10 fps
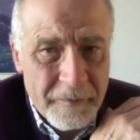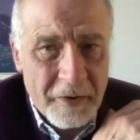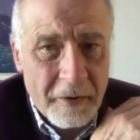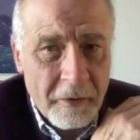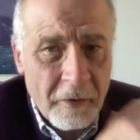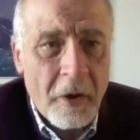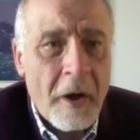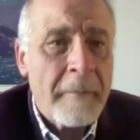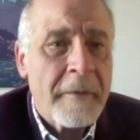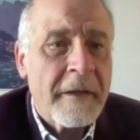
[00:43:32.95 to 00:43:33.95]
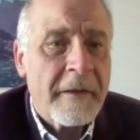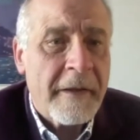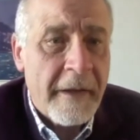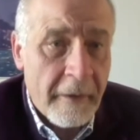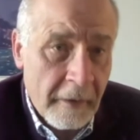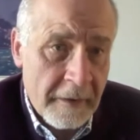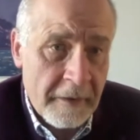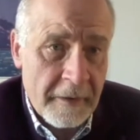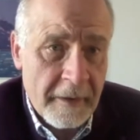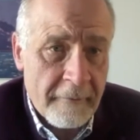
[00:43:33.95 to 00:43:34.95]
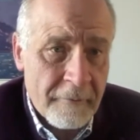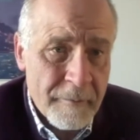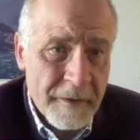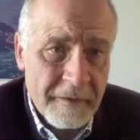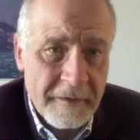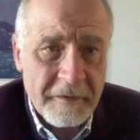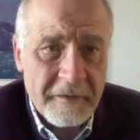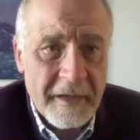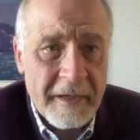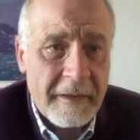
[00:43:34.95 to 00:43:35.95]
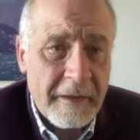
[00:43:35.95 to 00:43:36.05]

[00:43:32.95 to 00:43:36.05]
lobby the hell out of the government to say that,